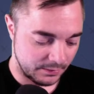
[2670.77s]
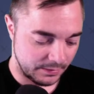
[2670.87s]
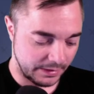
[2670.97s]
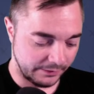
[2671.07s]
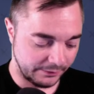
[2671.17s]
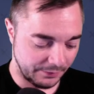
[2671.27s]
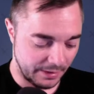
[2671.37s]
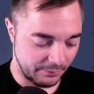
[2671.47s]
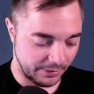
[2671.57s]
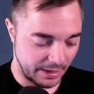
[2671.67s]
Let's
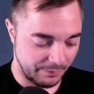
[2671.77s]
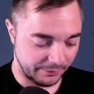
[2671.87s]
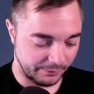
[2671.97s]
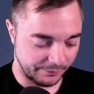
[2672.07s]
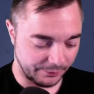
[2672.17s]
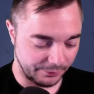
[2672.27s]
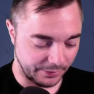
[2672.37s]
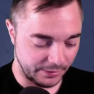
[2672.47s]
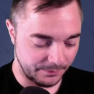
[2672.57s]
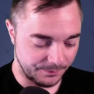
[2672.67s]
try what happens with the
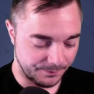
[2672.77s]
tree.